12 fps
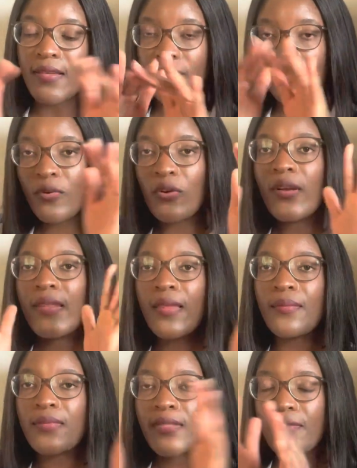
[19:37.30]
we call
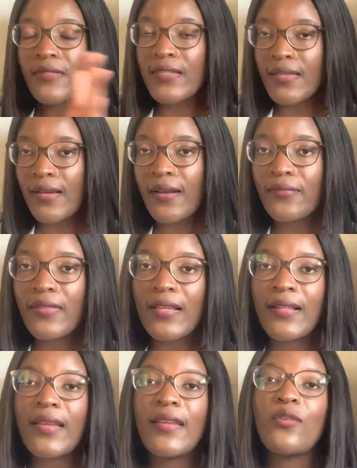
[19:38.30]
them service craft.
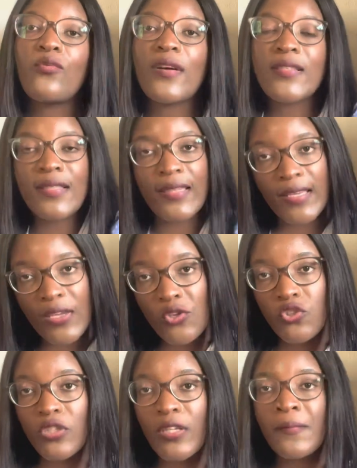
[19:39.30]
That lady works in the
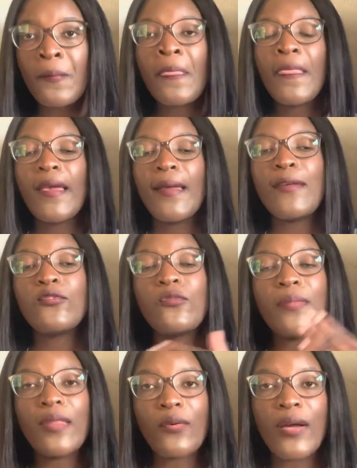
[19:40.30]
kitchen and she'll
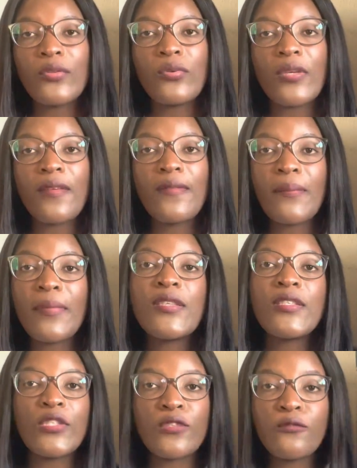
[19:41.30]
be the one to give the
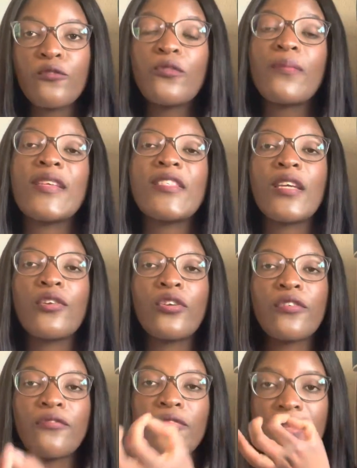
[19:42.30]
patients food, but she
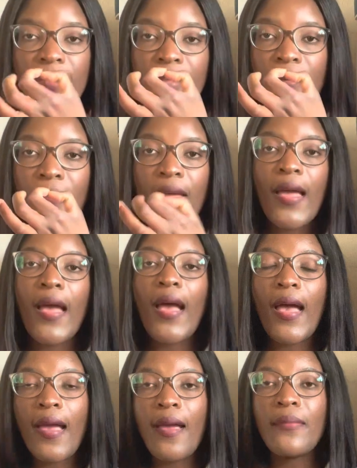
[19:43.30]
cannot feed them.
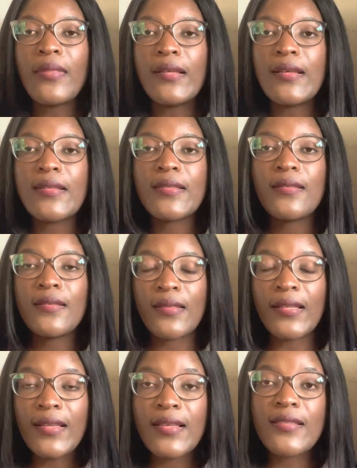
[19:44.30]
I am the
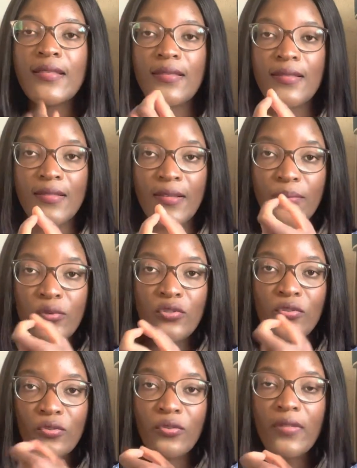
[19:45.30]
nurse supposed
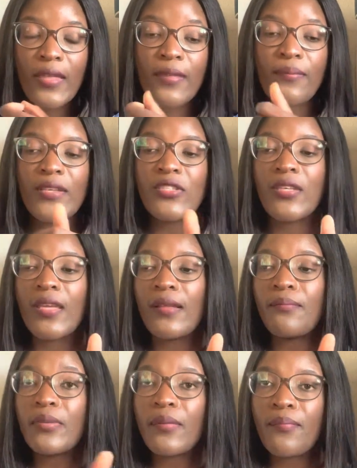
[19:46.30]
to do that, but she can
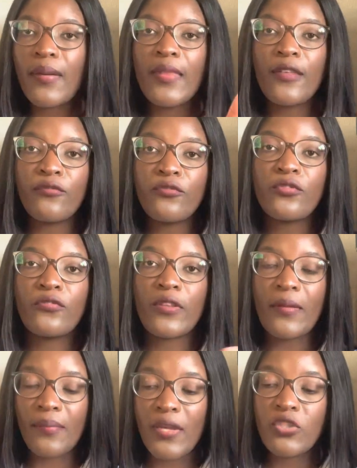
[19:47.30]
prepare the food for the
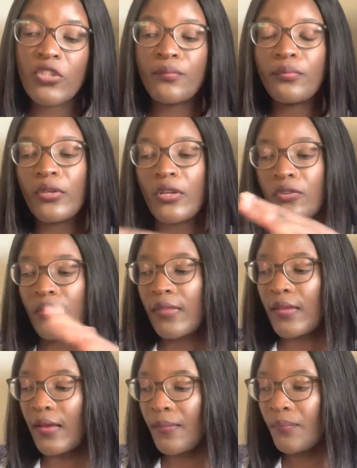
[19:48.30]
patient, put it on
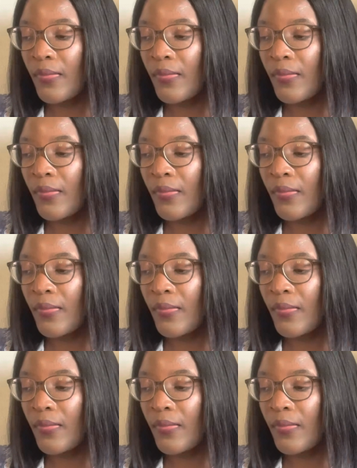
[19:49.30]
their